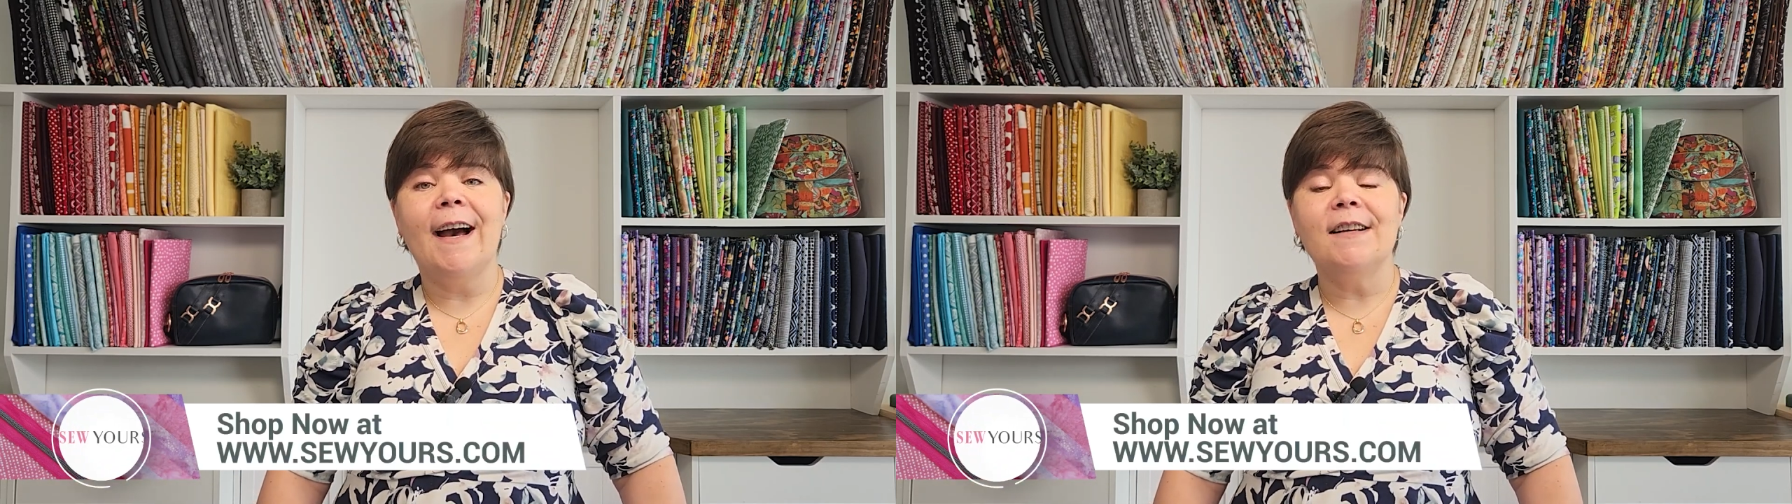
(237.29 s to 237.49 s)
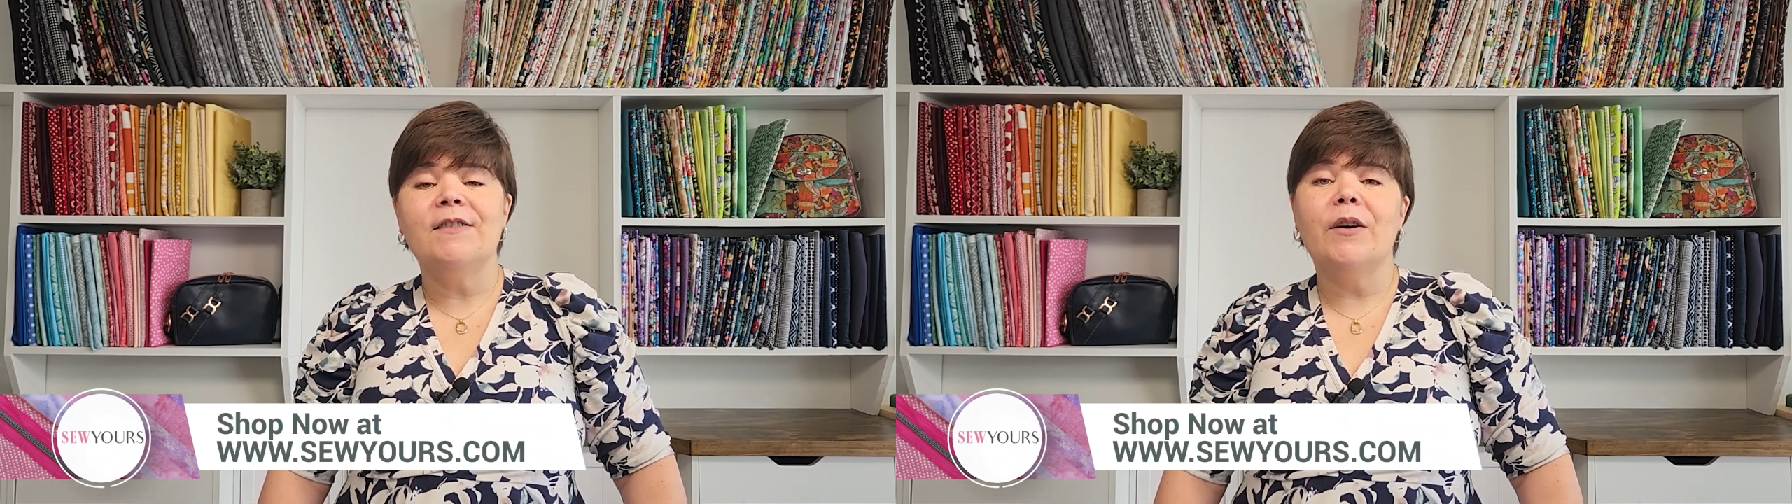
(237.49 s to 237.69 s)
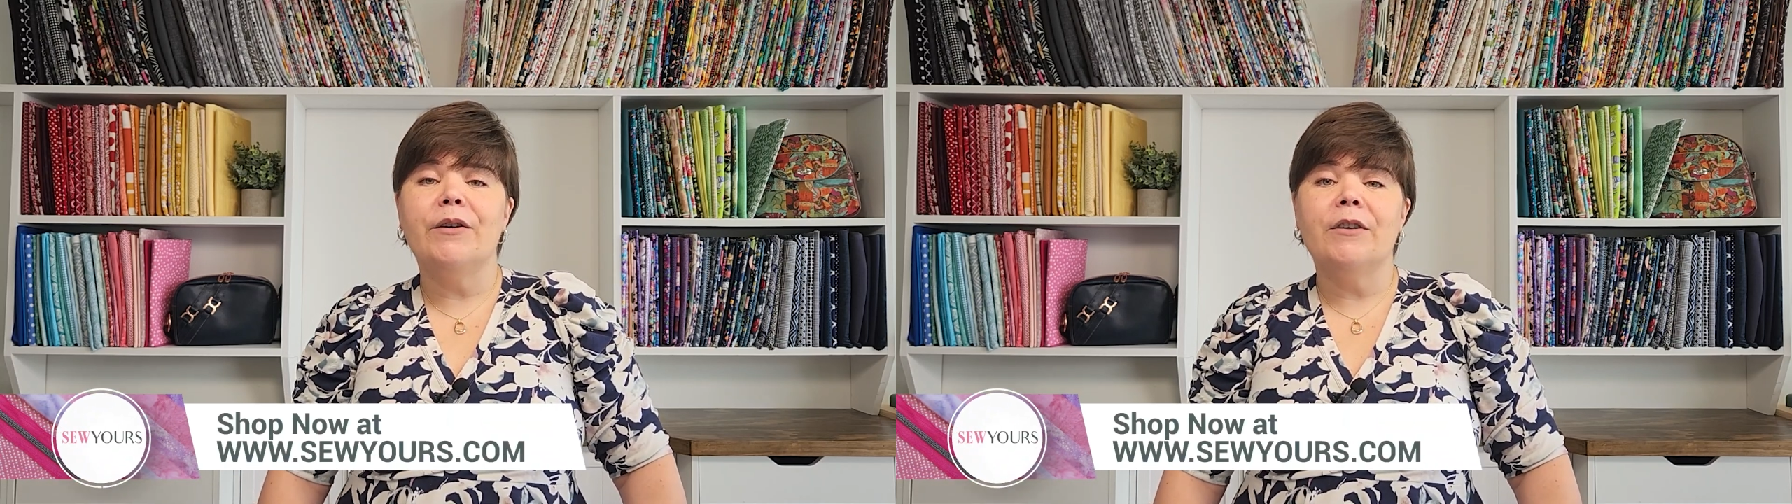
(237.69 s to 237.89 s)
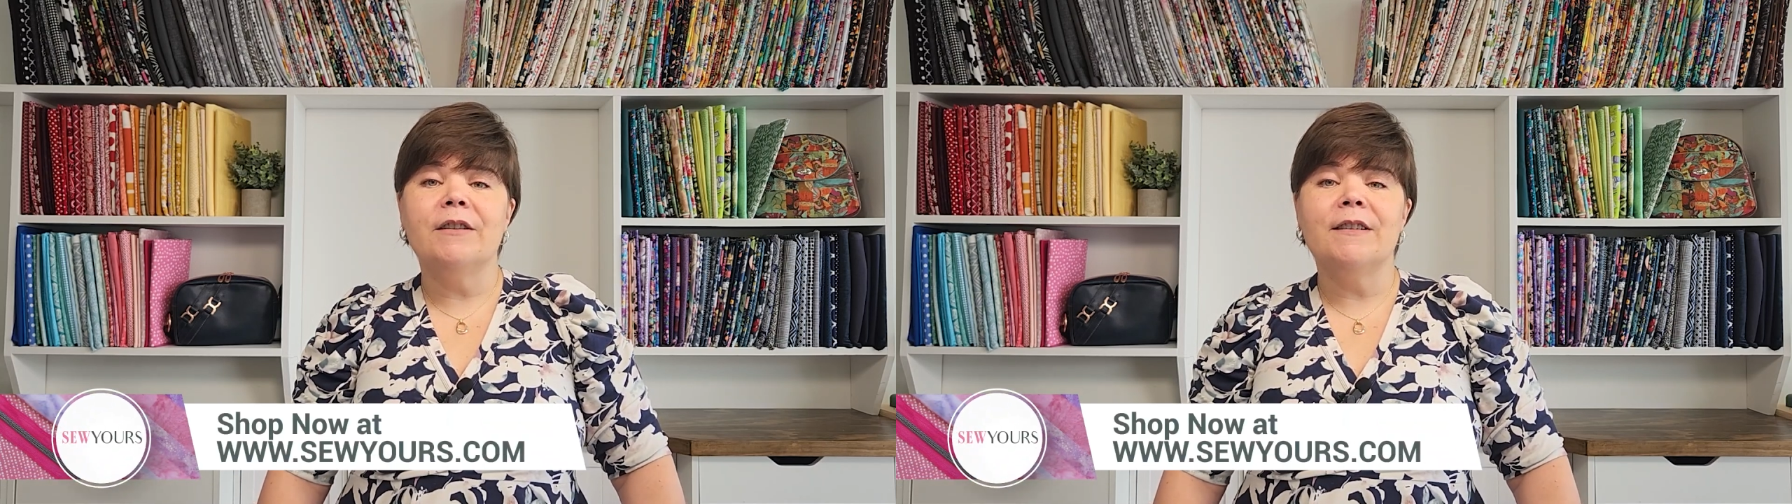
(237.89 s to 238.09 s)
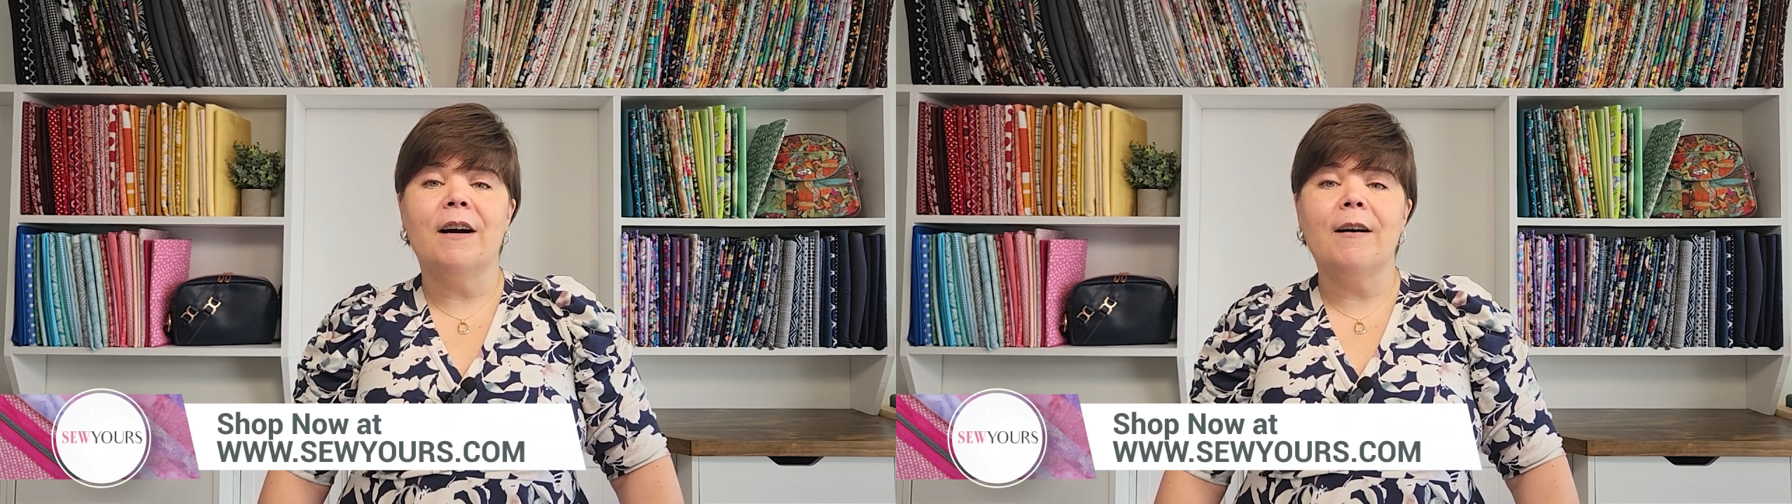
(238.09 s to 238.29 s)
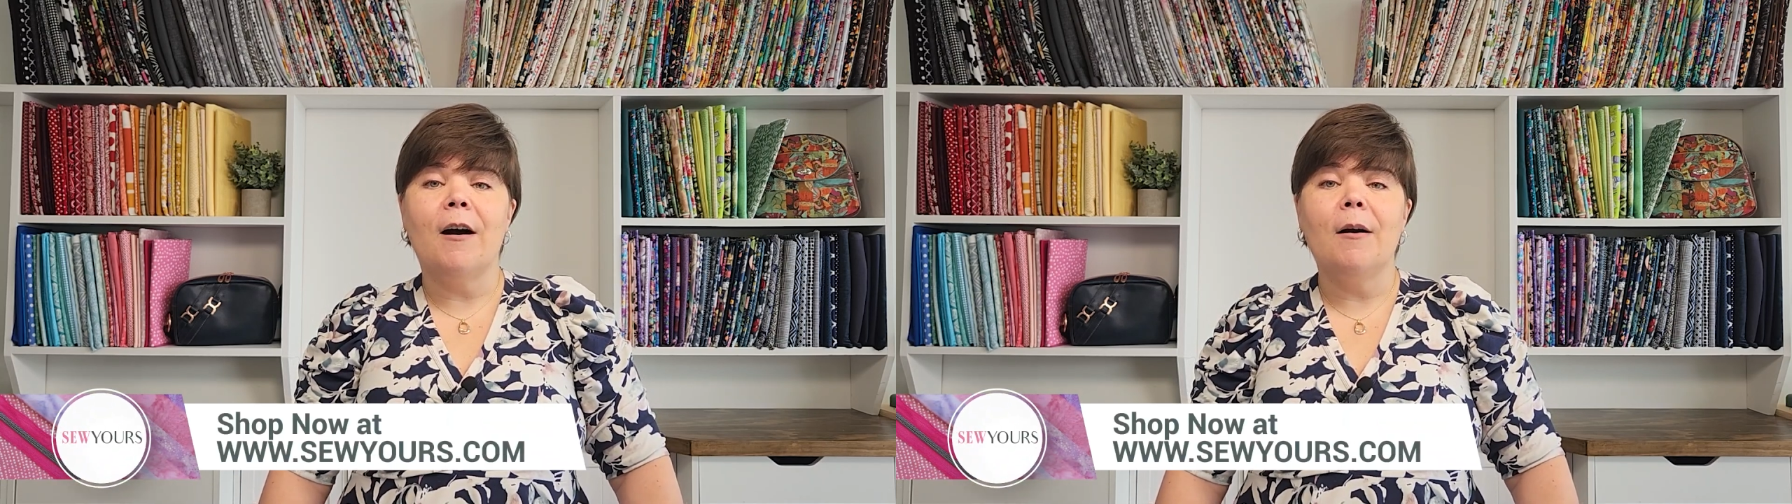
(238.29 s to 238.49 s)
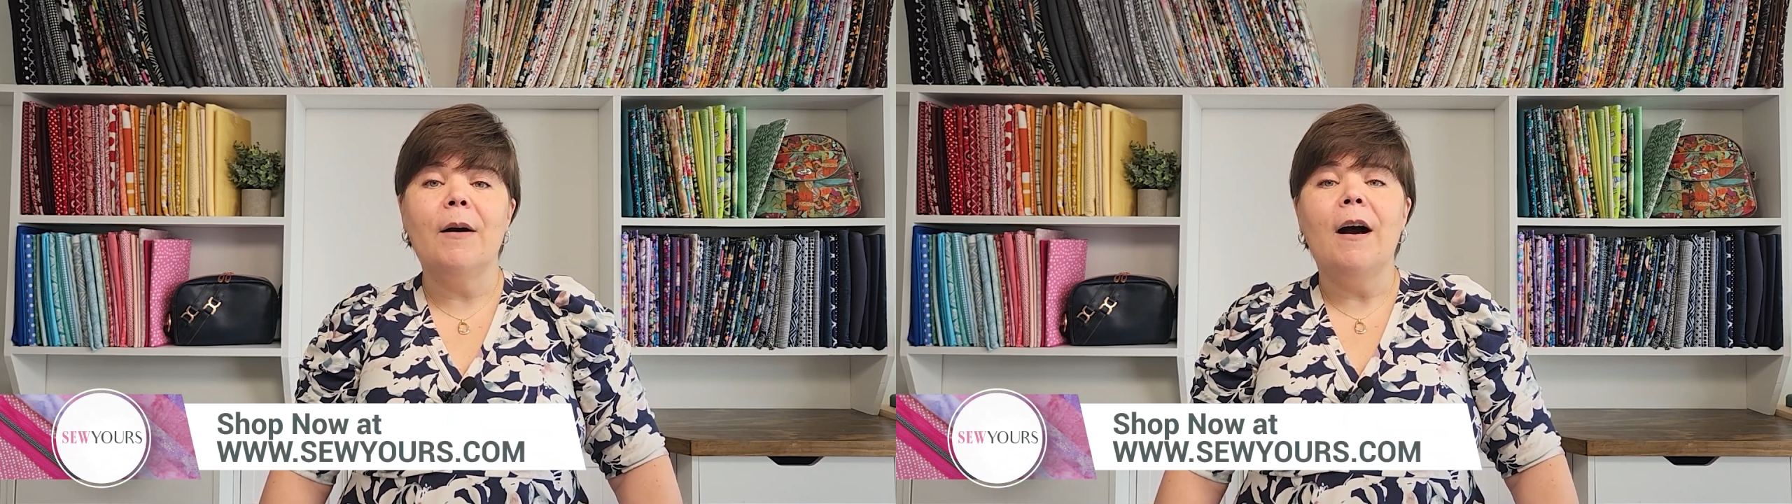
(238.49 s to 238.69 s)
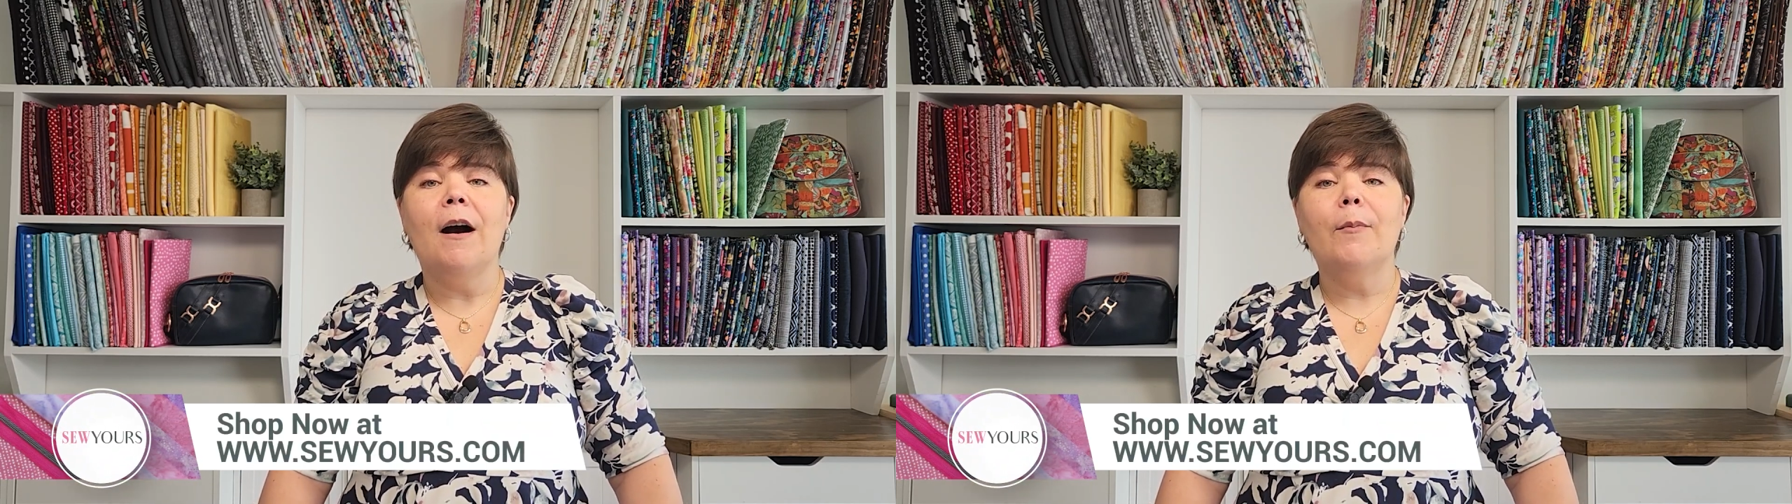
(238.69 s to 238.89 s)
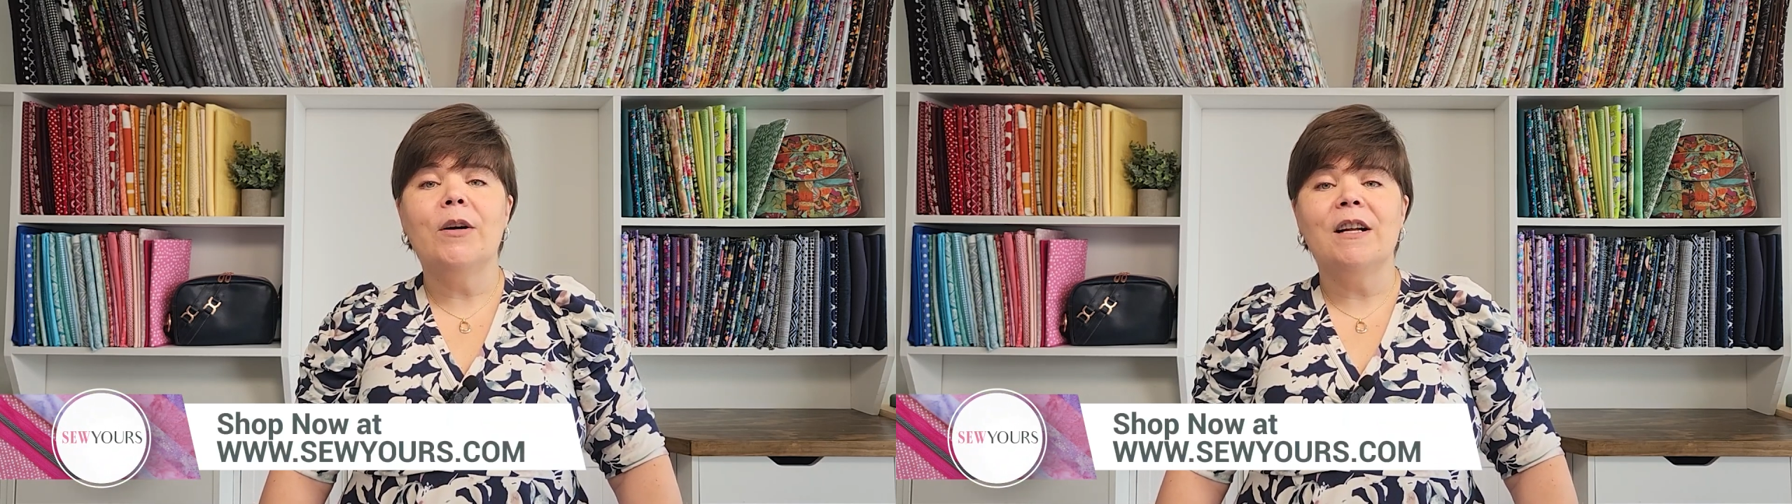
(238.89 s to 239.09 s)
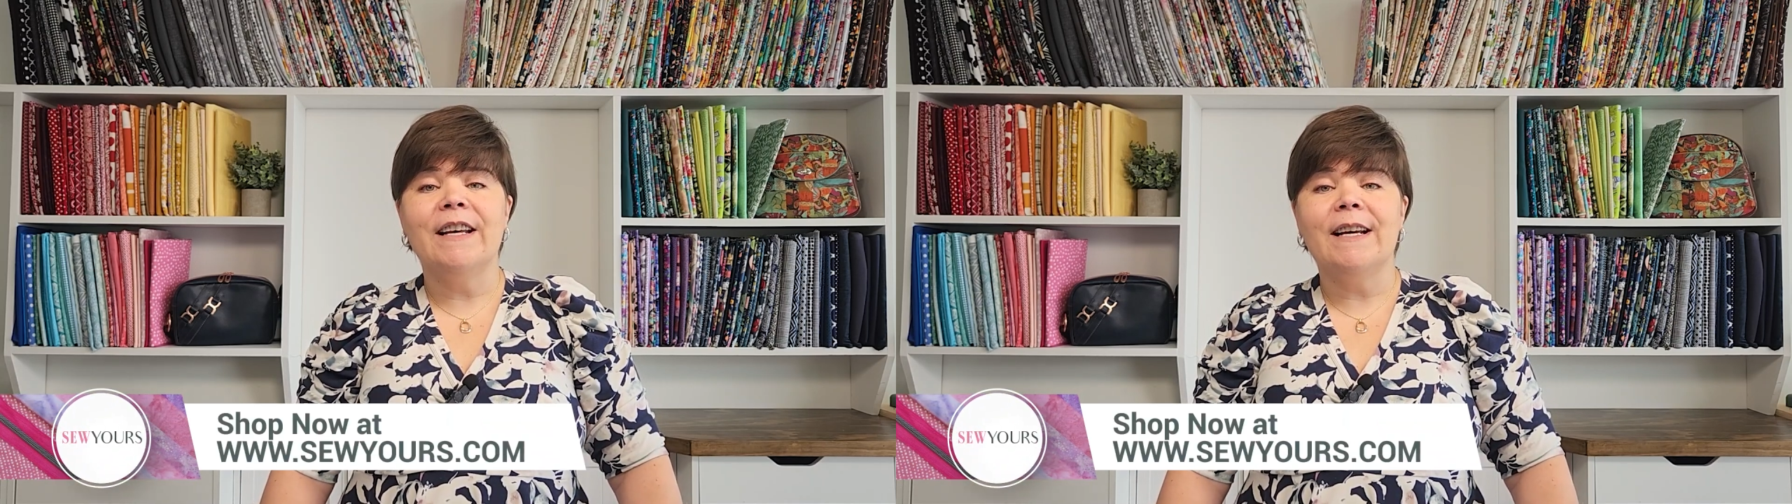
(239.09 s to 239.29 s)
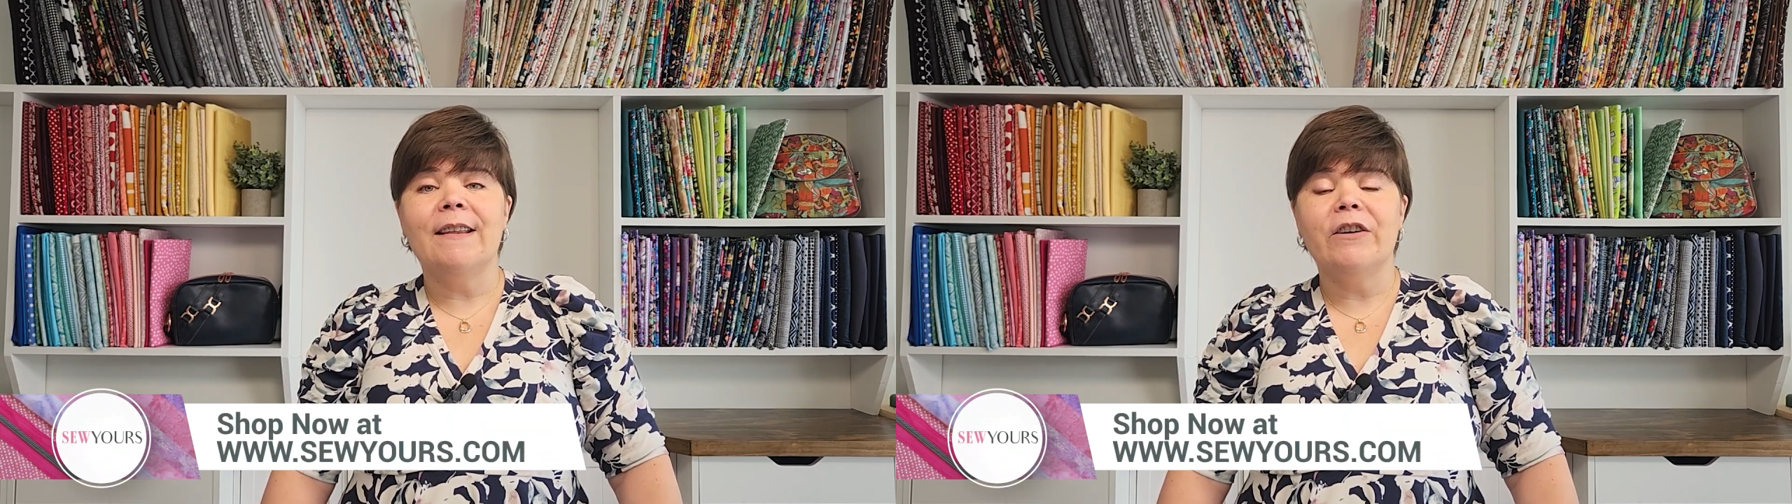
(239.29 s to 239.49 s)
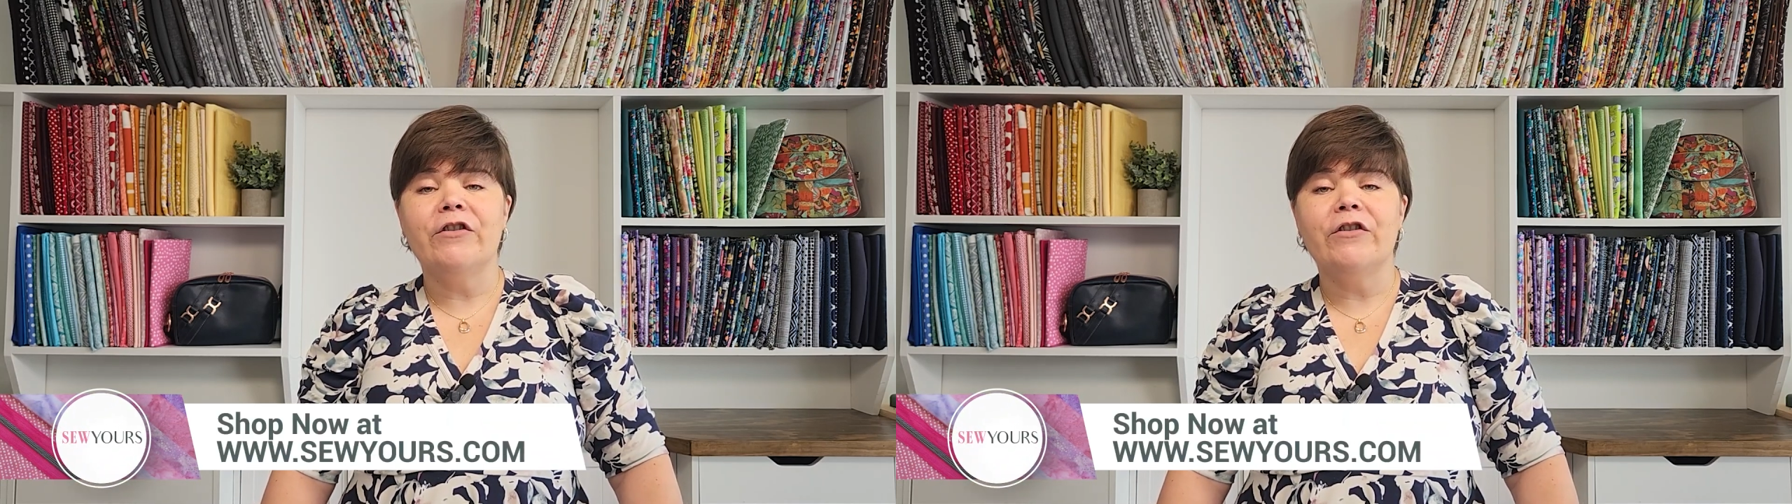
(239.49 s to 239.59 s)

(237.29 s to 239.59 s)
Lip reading: at sewyours.com. I'll put a link in the